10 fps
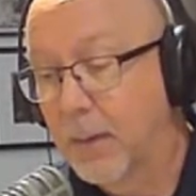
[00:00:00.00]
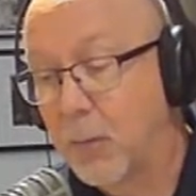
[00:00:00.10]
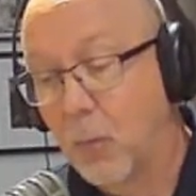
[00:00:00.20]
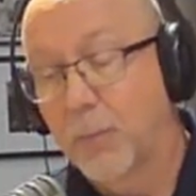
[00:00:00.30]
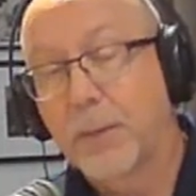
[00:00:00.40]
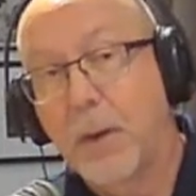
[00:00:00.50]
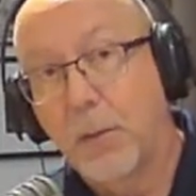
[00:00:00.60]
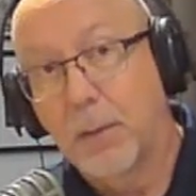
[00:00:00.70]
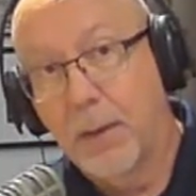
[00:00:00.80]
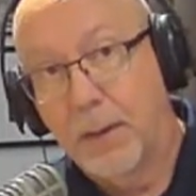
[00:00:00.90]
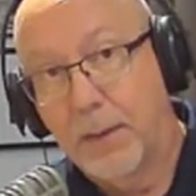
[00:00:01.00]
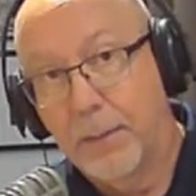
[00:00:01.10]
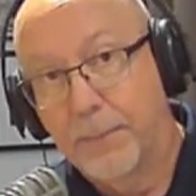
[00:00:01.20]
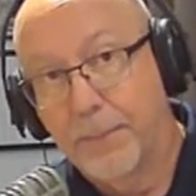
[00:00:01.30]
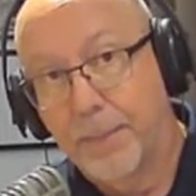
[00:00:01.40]
North
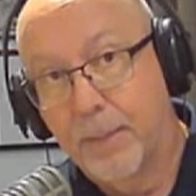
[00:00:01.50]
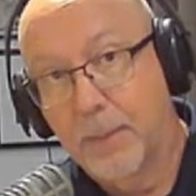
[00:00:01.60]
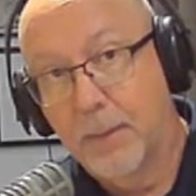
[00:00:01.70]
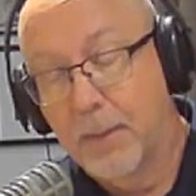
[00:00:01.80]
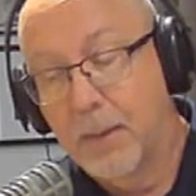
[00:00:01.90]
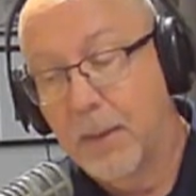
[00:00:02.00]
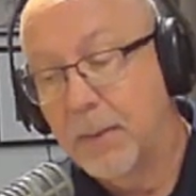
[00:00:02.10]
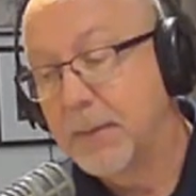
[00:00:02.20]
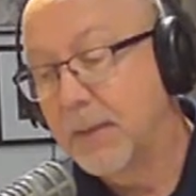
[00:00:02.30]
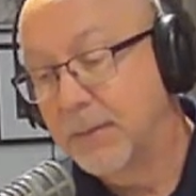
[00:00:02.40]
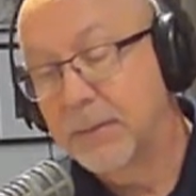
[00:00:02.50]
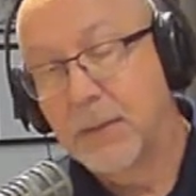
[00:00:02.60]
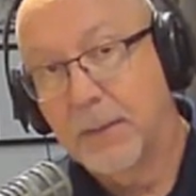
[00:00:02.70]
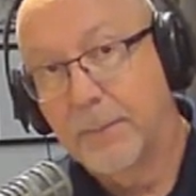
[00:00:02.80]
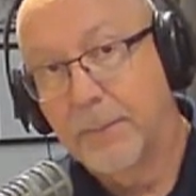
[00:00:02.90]
Carolina, and
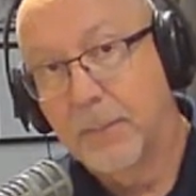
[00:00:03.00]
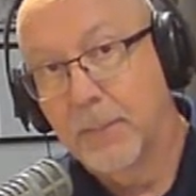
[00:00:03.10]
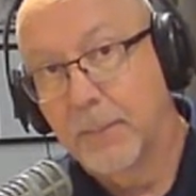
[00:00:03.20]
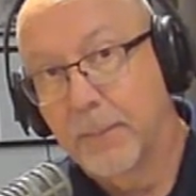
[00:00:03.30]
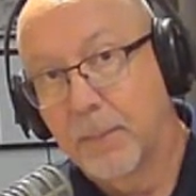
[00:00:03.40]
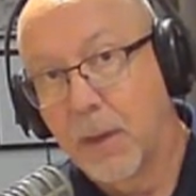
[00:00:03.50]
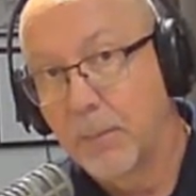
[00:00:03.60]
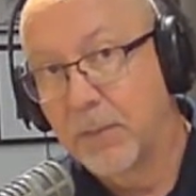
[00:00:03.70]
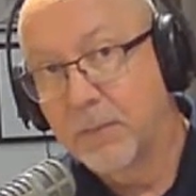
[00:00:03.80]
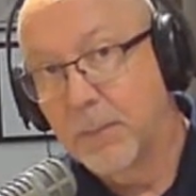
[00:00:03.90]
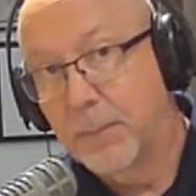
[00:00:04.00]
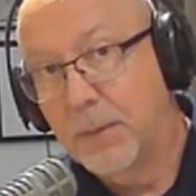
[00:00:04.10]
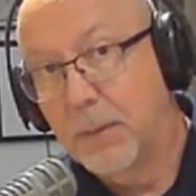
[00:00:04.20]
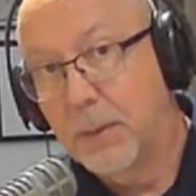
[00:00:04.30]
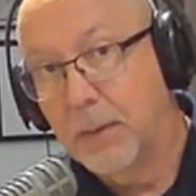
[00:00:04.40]
Tennessee. Now
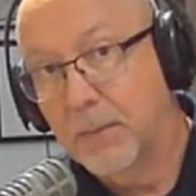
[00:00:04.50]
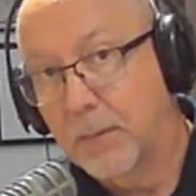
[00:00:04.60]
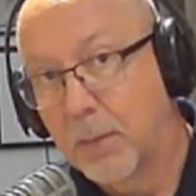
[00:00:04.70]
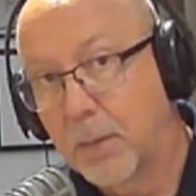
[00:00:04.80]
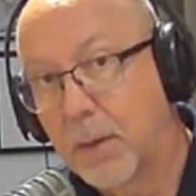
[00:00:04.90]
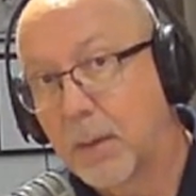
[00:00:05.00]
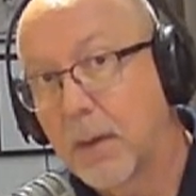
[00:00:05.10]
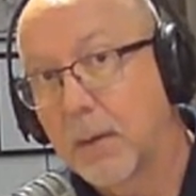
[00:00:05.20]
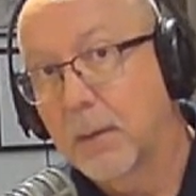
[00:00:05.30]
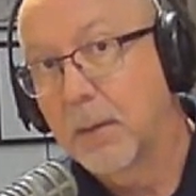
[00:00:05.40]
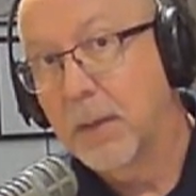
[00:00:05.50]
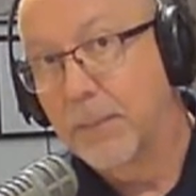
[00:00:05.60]
Mississippi and South Carolina kind of cleaned